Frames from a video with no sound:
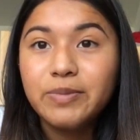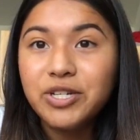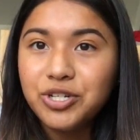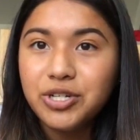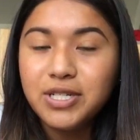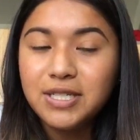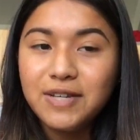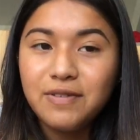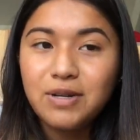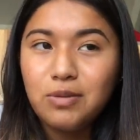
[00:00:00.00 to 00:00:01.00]
make sure to
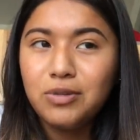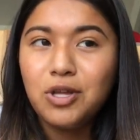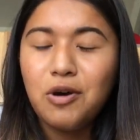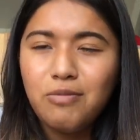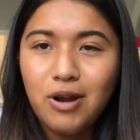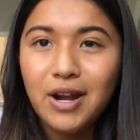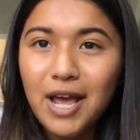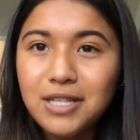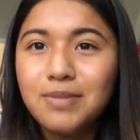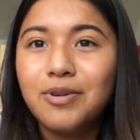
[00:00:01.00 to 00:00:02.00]
leave them down below. I'm not an
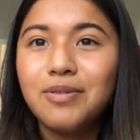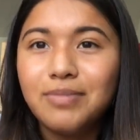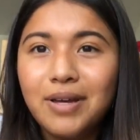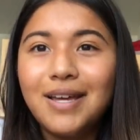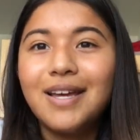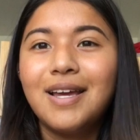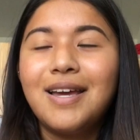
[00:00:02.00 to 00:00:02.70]
expert, but